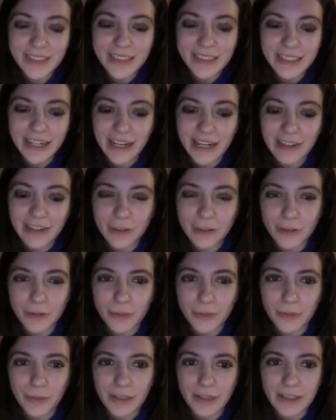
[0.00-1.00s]
Yeah, I think those would
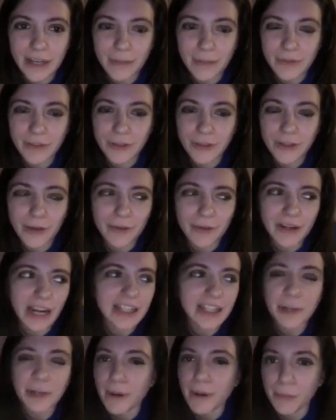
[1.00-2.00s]
be my top 2. I mean, I
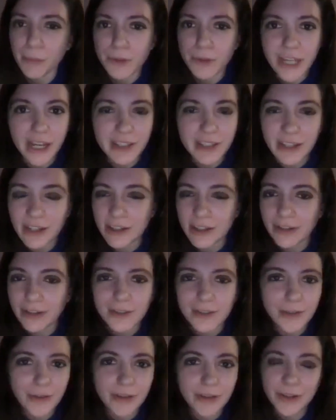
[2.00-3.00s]
like paputsatya
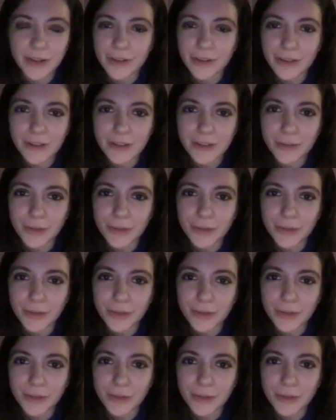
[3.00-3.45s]
also, though. Those are